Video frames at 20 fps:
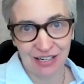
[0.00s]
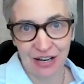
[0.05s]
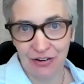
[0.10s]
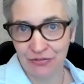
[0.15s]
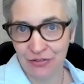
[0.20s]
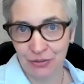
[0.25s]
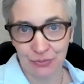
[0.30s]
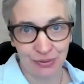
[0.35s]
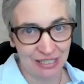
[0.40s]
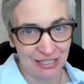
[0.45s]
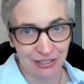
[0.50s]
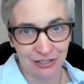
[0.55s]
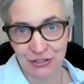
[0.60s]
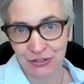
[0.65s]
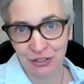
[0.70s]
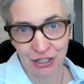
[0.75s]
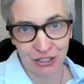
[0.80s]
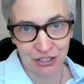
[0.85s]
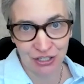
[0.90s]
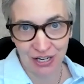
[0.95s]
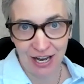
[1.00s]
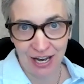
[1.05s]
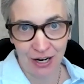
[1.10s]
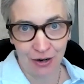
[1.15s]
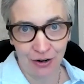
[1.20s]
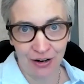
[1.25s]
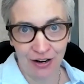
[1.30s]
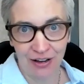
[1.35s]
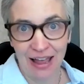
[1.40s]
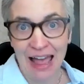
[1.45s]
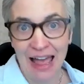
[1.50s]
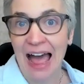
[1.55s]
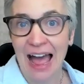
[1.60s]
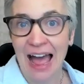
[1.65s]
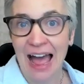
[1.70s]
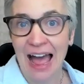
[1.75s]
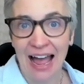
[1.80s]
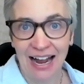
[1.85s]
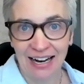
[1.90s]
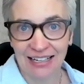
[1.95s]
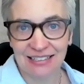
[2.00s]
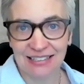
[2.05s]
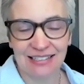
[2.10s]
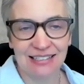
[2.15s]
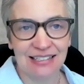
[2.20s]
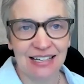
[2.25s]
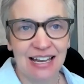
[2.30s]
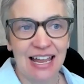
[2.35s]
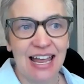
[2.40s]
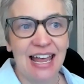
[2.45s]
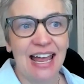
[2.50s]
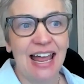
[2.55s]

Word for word: of the Reconstruction era acts.